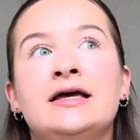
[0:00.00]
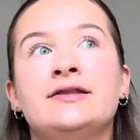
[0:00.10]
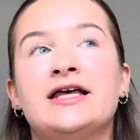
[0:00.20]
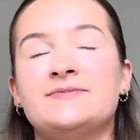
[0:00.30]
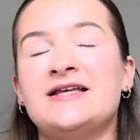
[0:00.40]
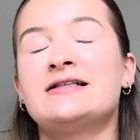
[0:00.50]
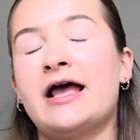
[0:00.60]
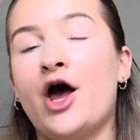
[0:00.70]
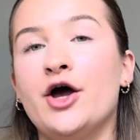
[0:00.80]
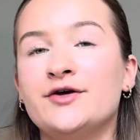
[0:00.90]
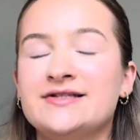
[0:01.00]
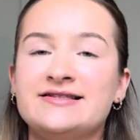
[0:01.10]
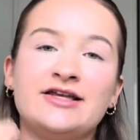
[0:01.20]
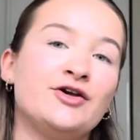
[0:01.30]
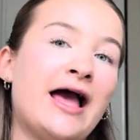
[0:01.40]
there's basically like hoses
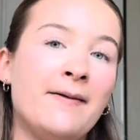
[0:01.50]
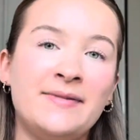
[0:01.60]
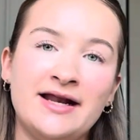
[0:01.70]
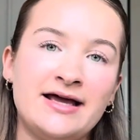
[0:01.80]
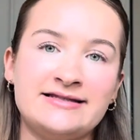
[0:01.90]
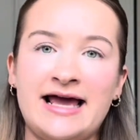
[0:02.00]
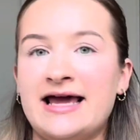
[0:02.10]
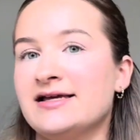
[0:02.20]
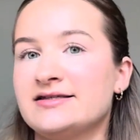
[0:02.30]
that you get a minute a day